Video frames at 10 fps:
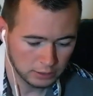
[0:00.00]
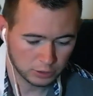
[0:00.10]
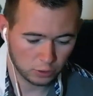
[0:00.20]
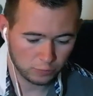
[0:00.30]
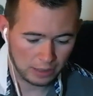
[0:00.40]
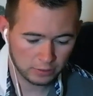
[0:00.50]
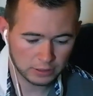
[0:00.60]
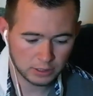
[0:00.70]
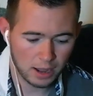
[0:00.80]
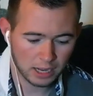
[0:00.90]
So rather
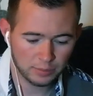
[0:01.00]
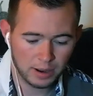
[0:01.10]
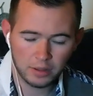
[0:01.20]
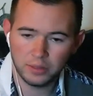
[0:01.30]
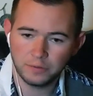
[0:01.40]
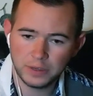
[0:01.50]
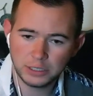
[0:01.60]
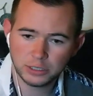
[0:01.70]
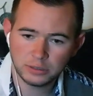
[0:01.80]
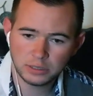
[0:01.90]
than talking about the
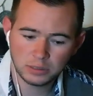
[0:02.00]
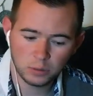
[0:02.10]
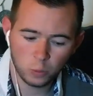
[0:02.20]
features,